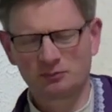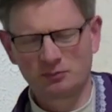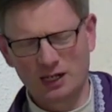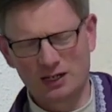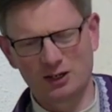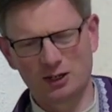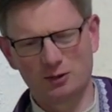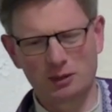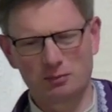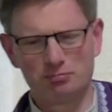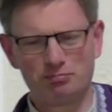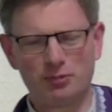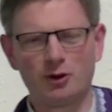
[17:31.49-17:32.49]
and you got a big
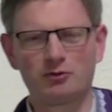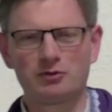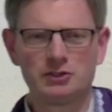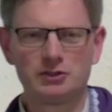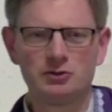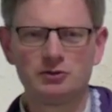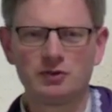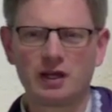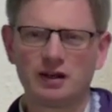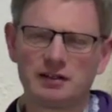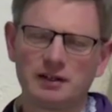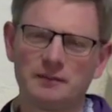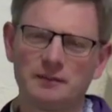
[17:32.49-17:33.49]
puffy duvet on you,